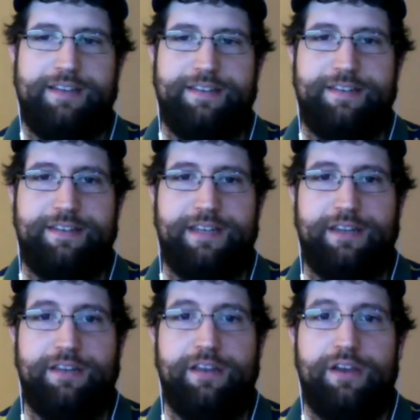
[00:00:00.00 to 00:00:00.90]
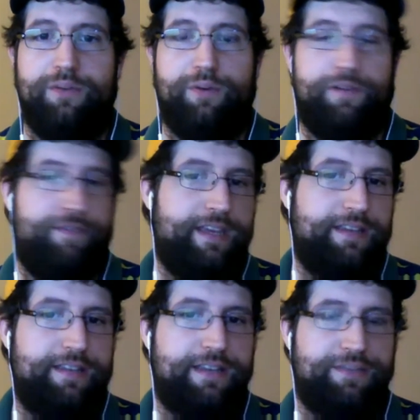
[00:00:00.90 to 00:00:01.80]
and seeing what
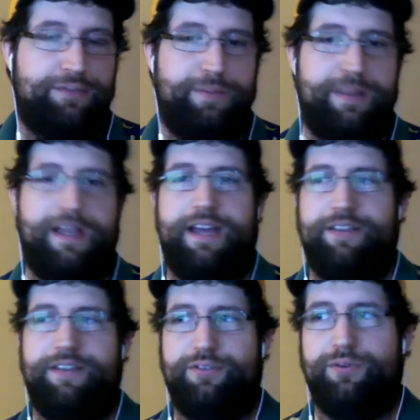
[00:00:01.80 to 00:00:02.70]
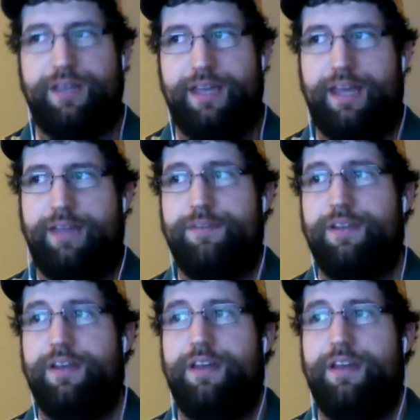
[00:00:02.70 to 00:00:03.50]
Vegas thinks will be the highest scoring games.